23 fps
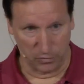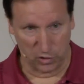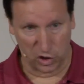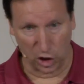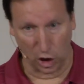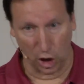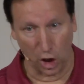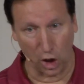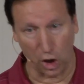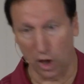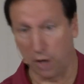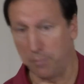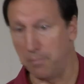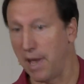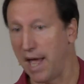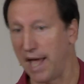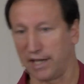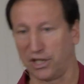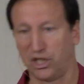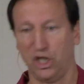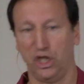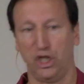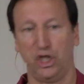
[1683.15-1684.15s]
to hurry
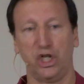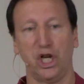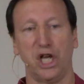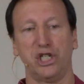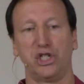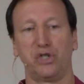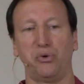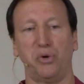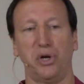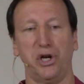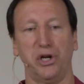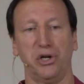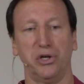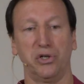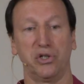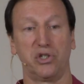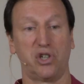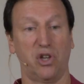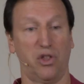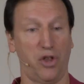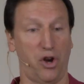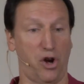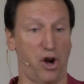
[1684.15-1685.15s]
back to Jezreel
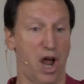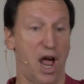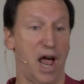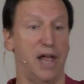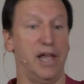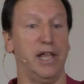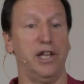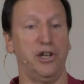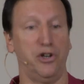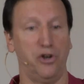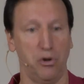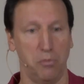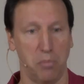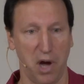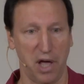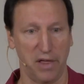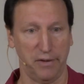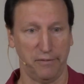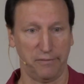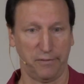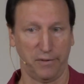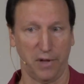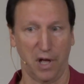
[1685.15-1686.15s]
so they're not hindered by
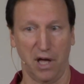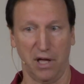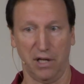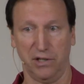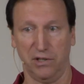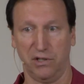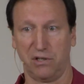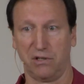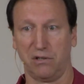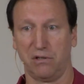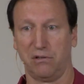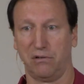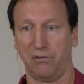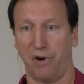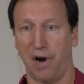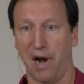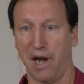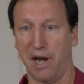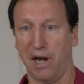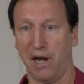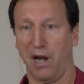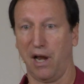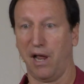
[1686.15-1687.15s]
the floods,
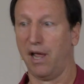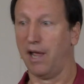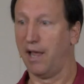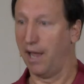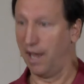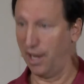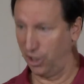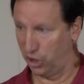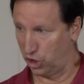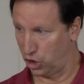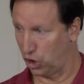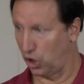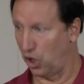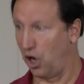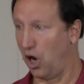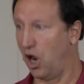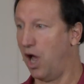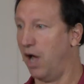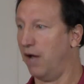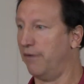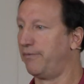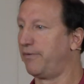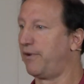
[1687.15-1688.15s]
right? And sure
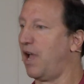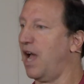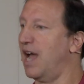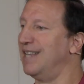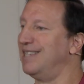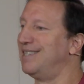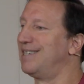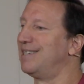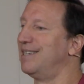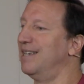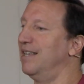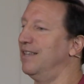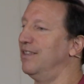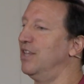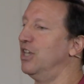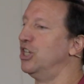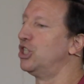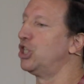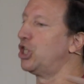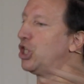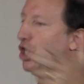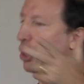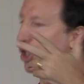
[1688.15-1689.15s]
enough, God sent
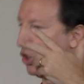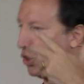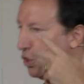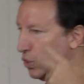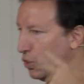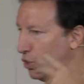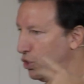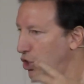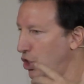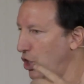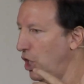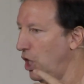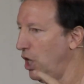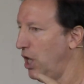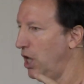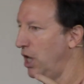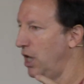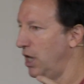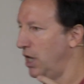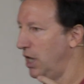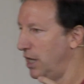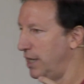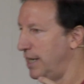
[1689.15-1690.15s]
this huge
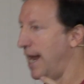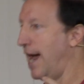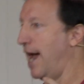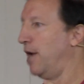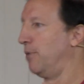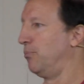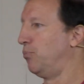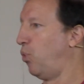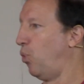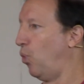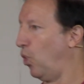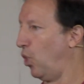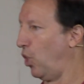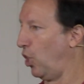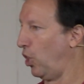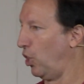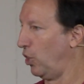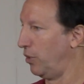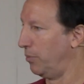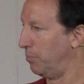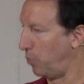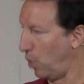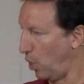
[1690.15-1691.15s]
downpour,
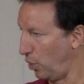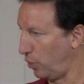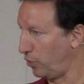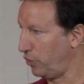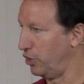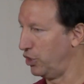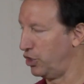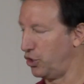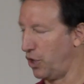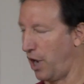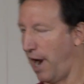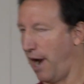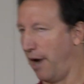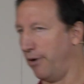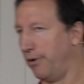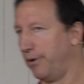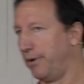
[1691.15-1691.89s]
broke the drought.